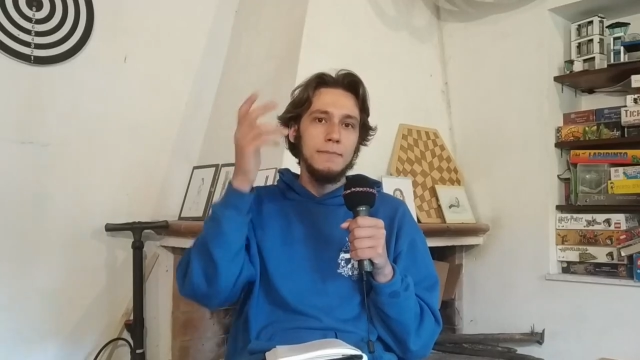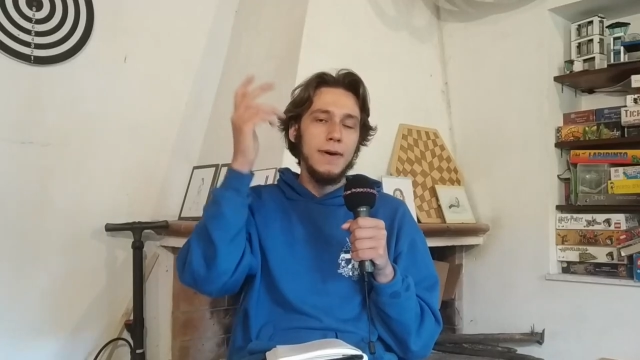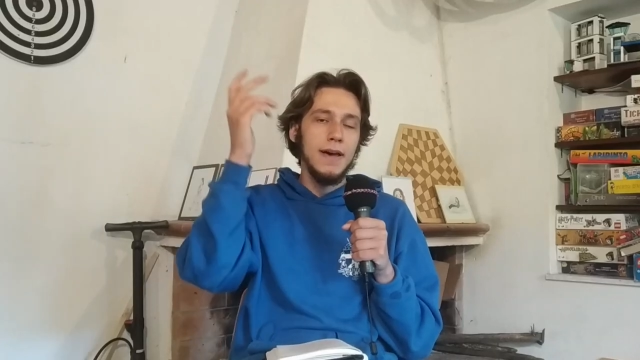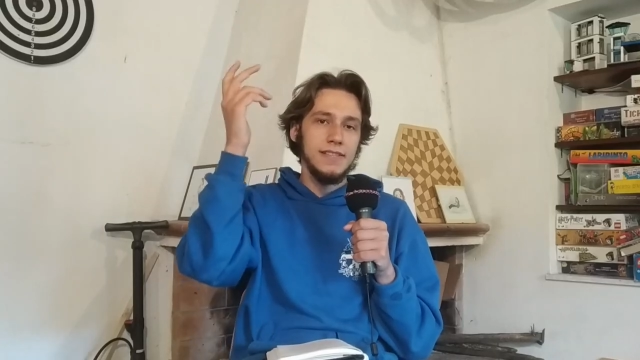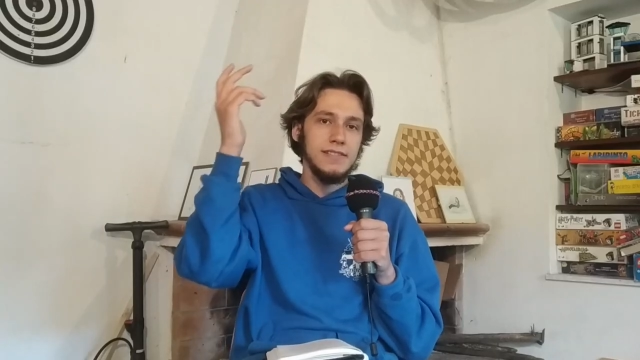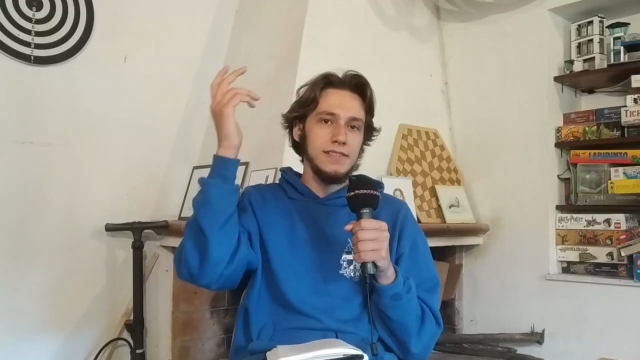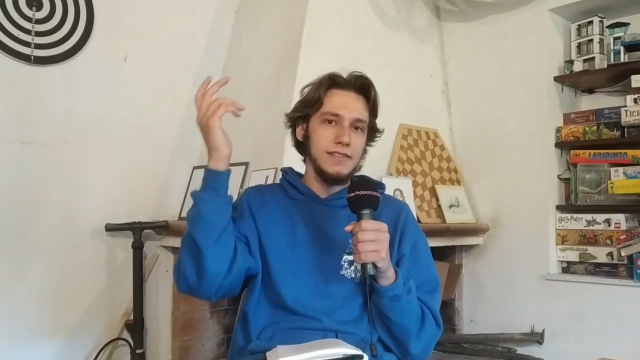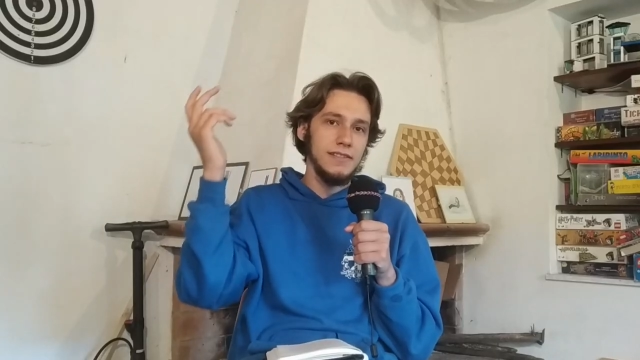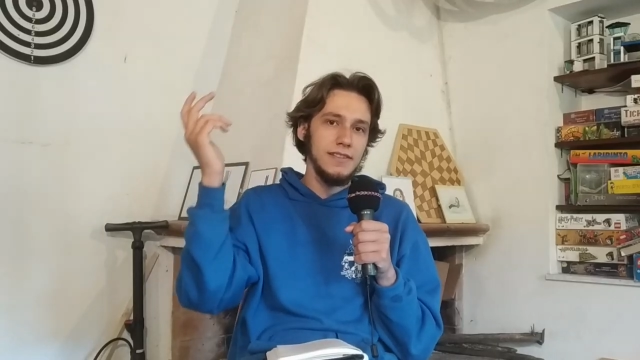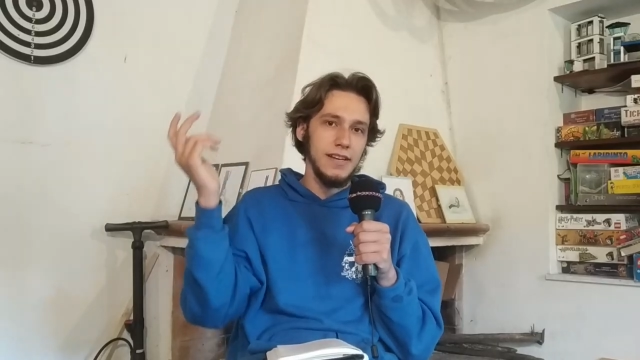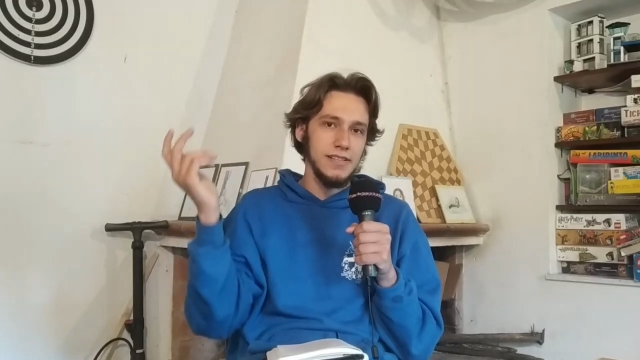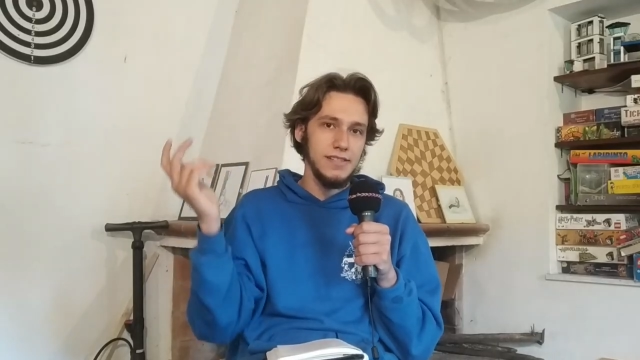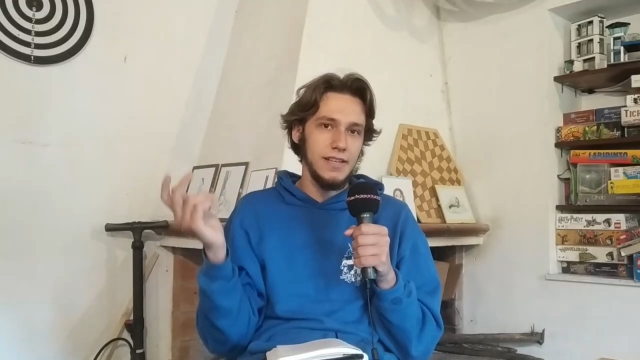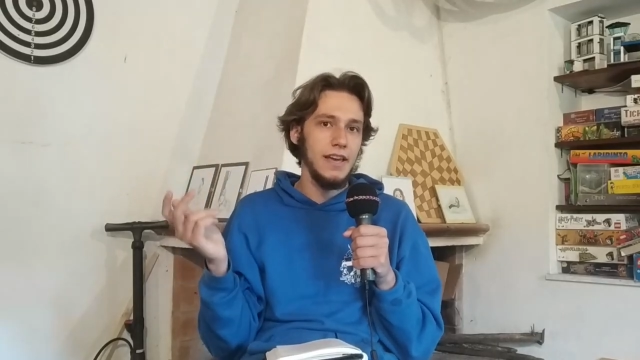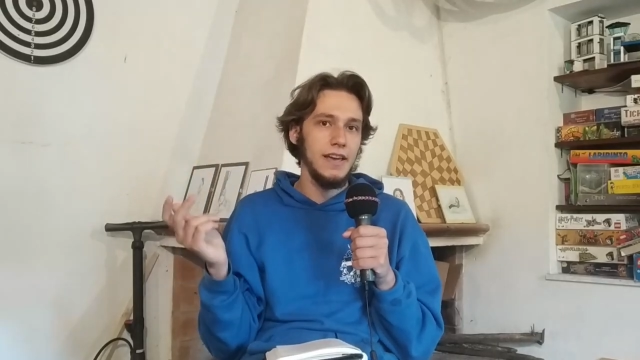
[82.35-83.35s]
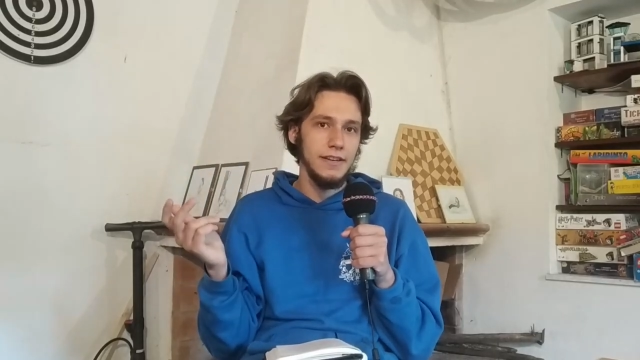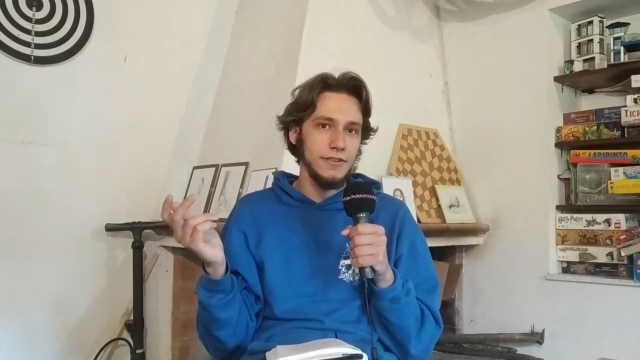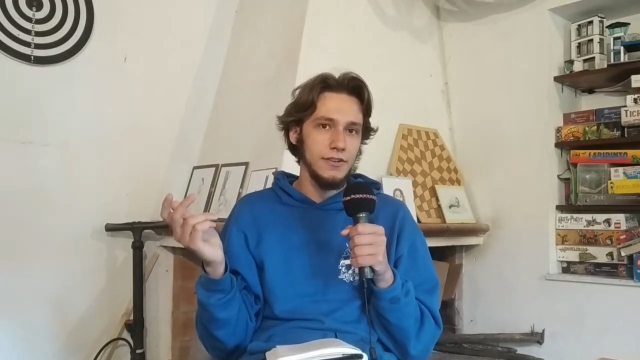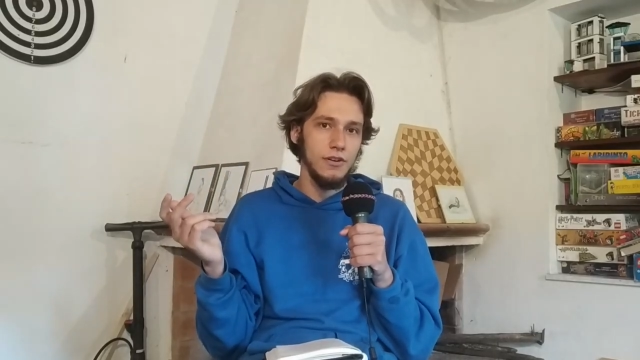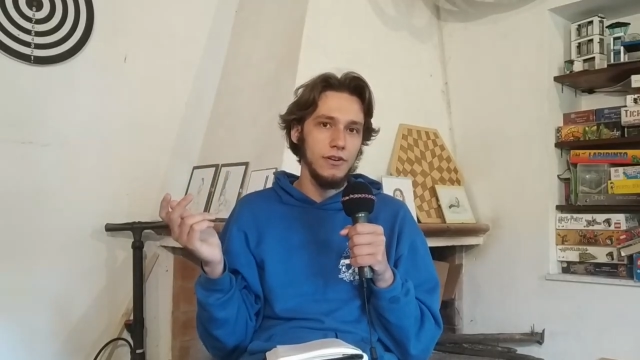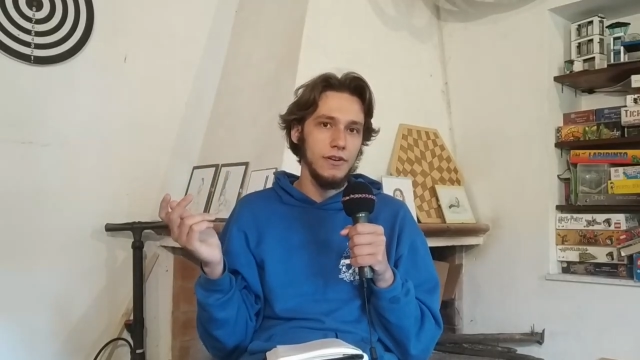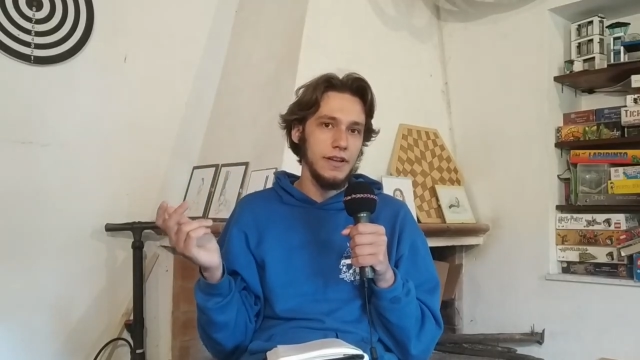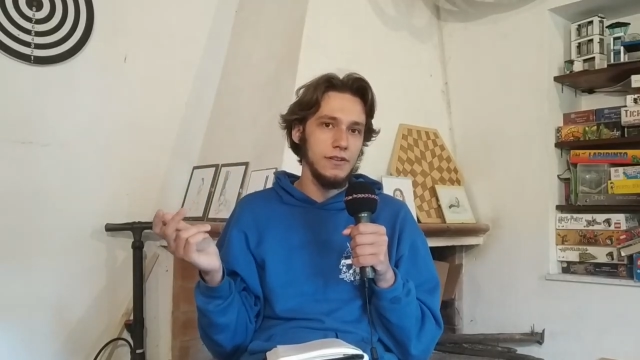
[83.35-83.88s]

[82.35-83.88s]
best text editor,